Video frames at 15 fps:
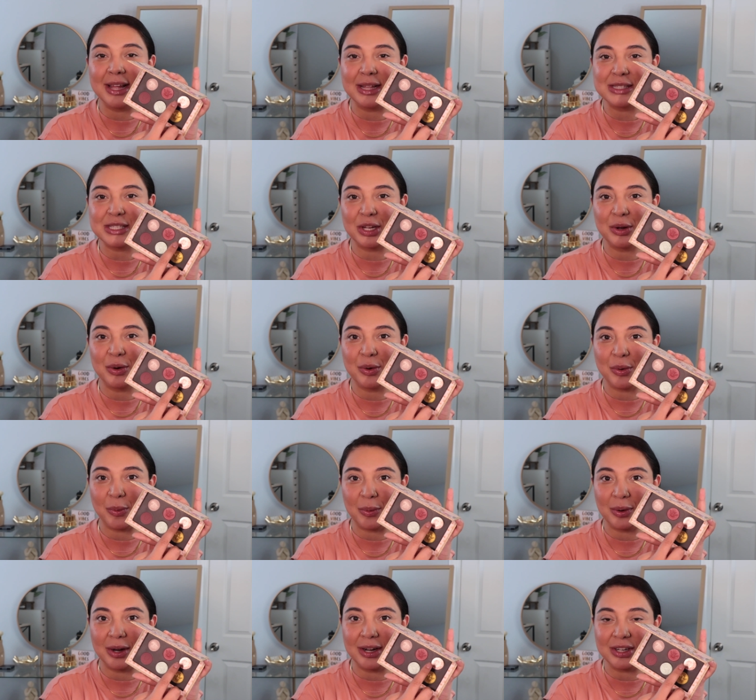it's
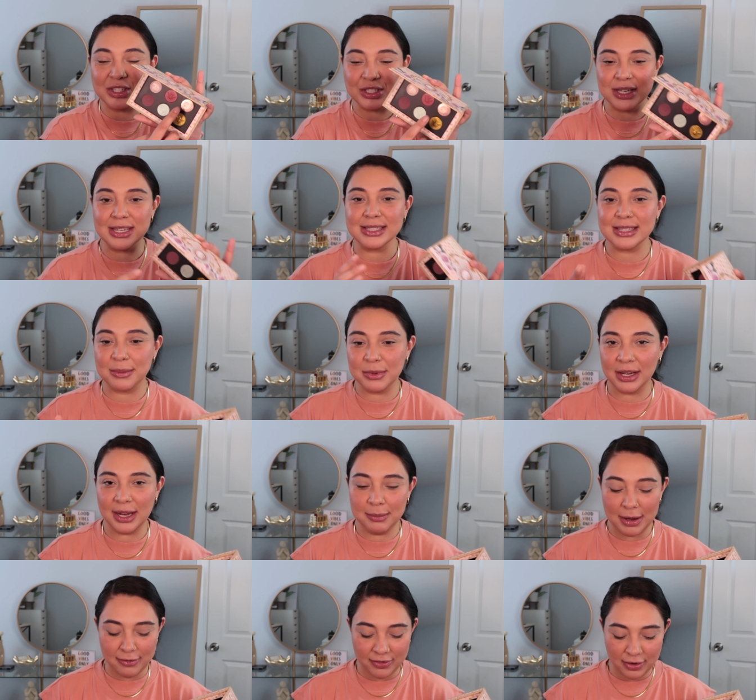gorgeous. I'm looking at
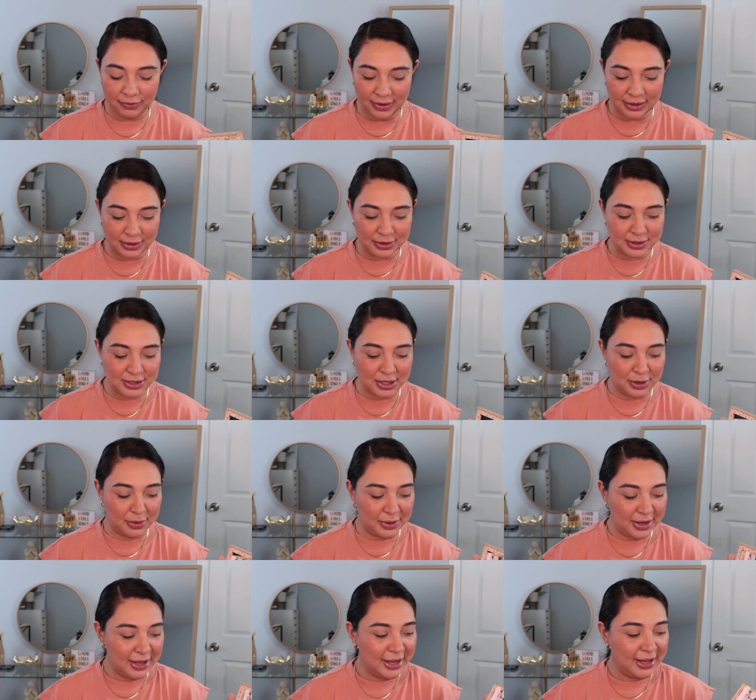my viewfinder, so
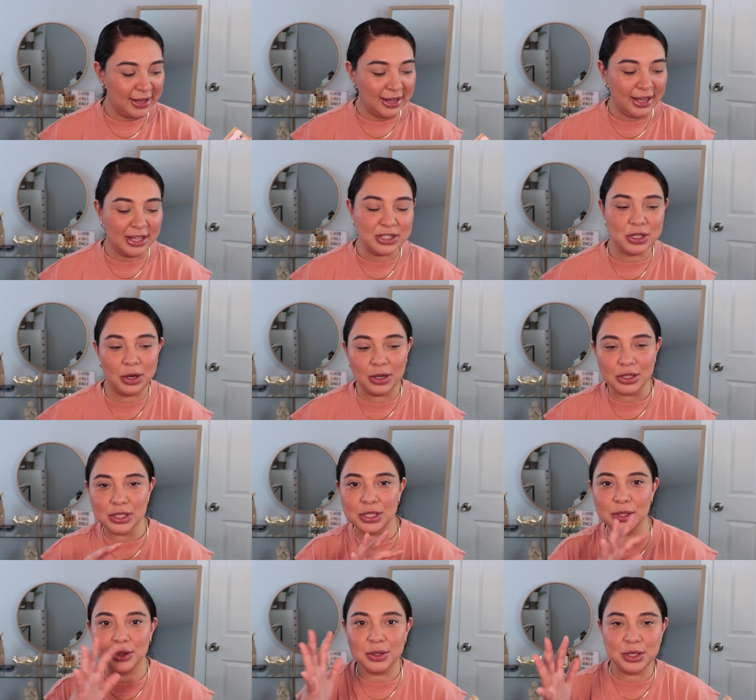it's hard
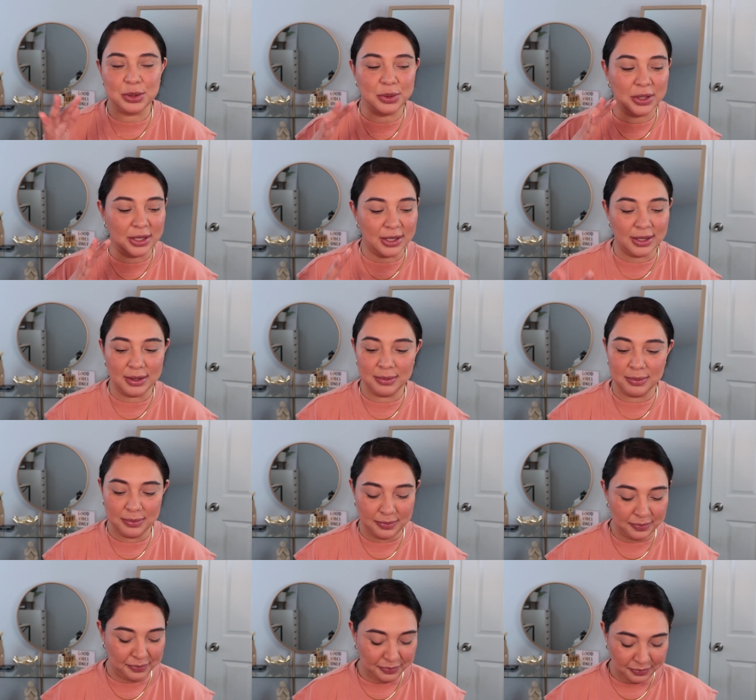to do a
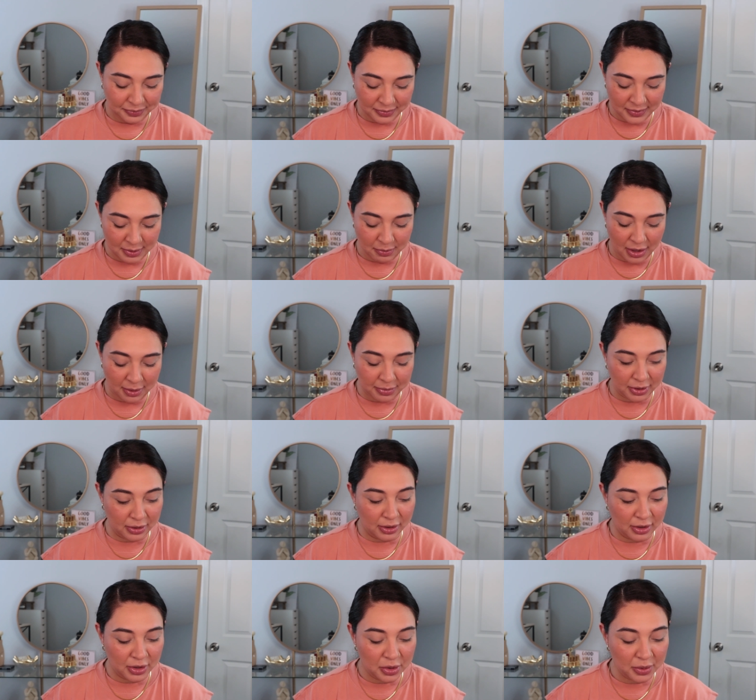
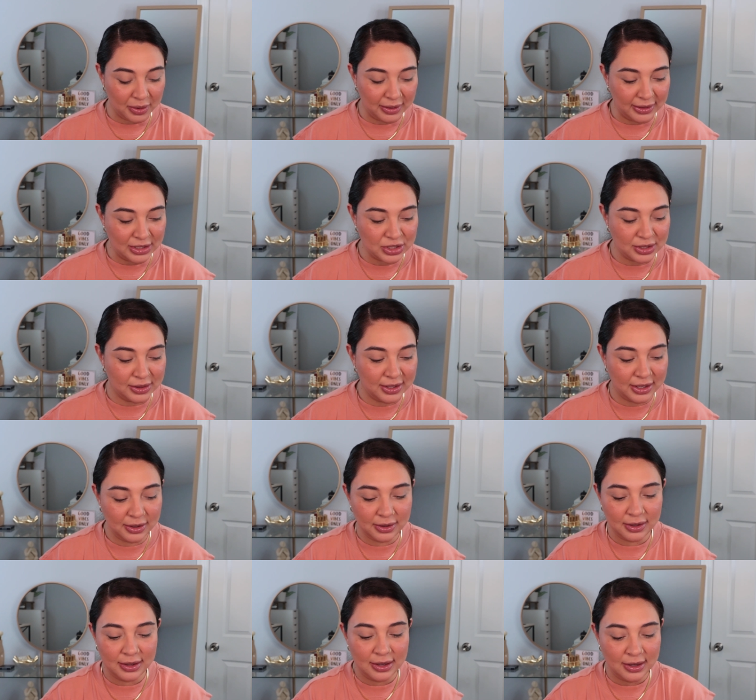proper correlation
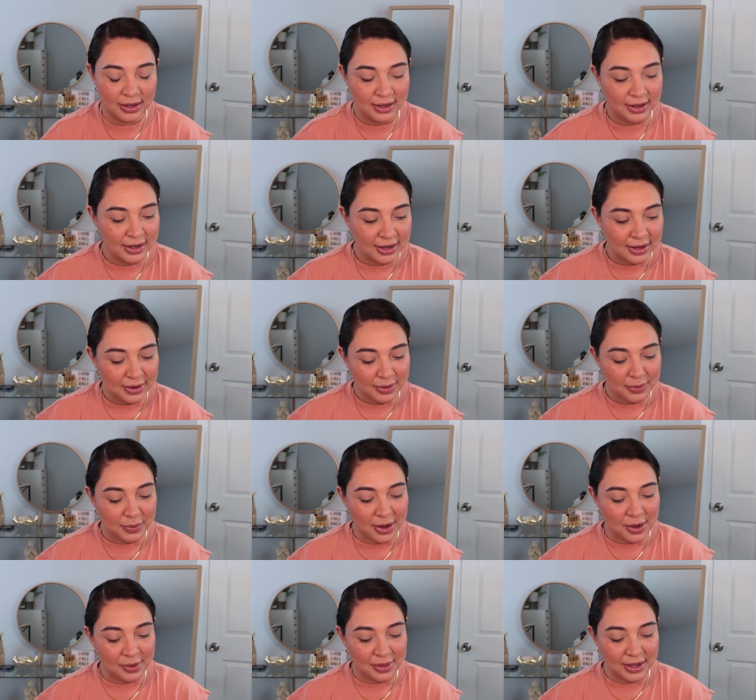there.
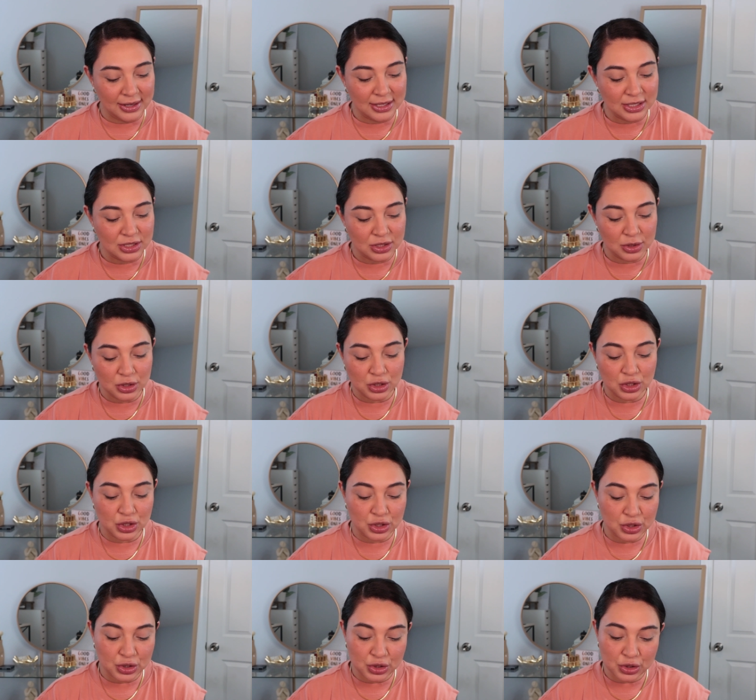Wow, that is
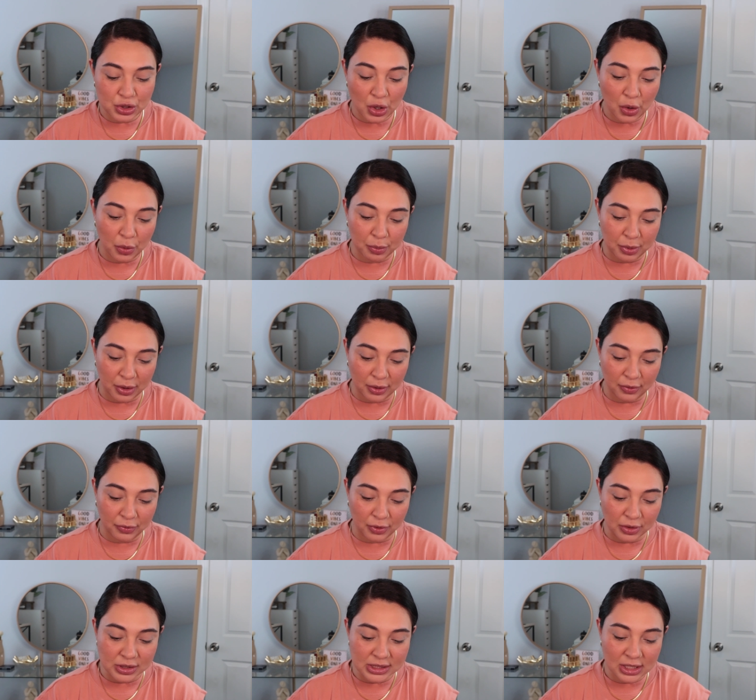so
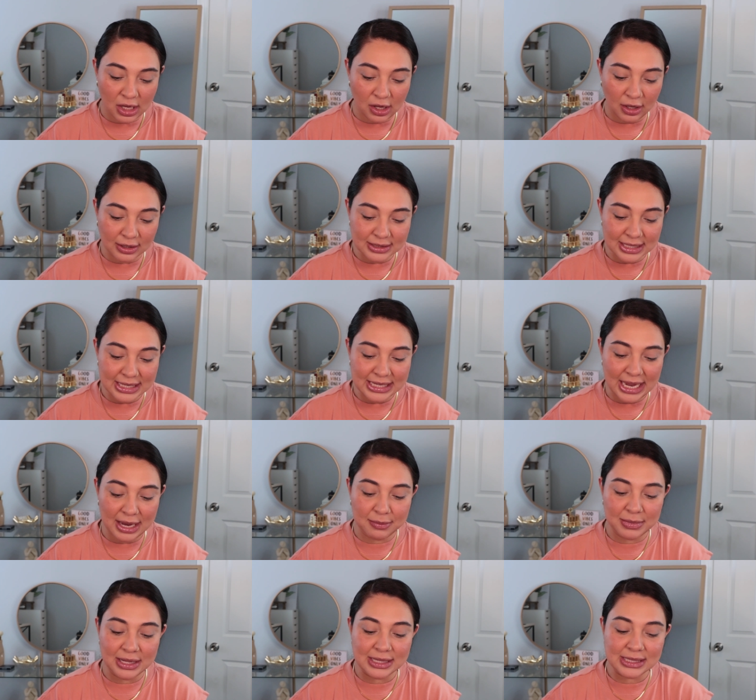beautiful. It's called
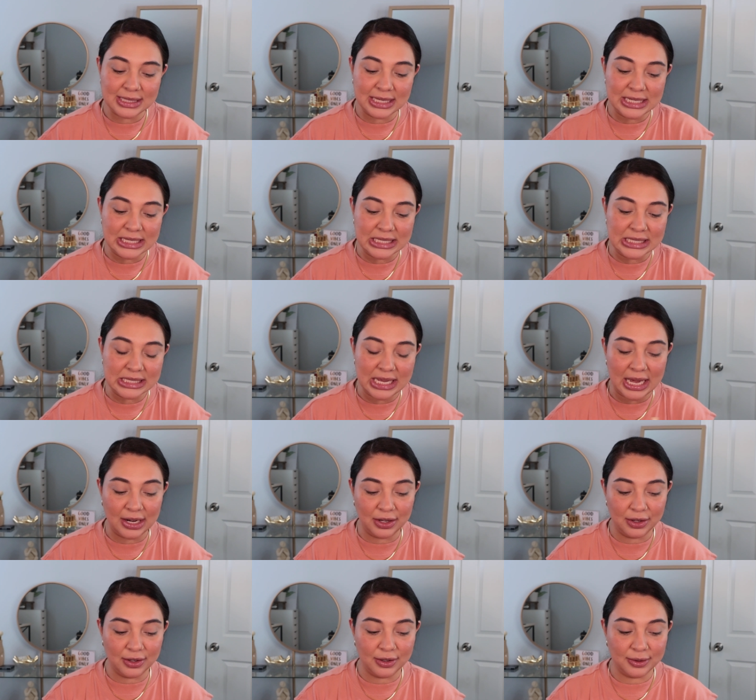Diamond's
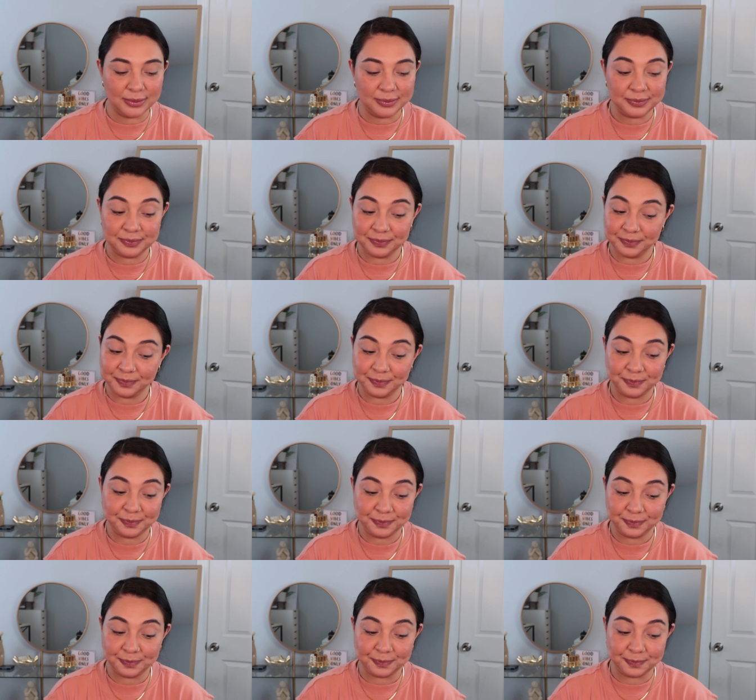Desire.
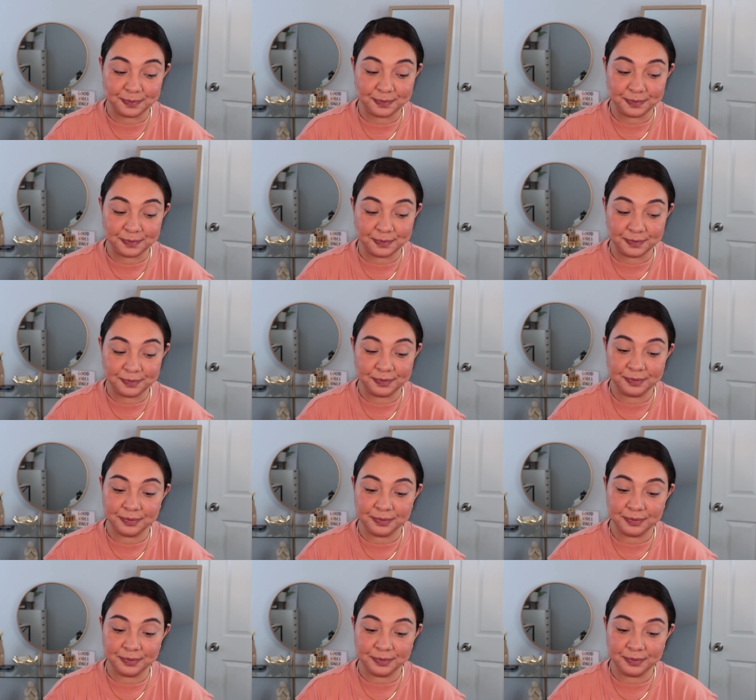Mm hmm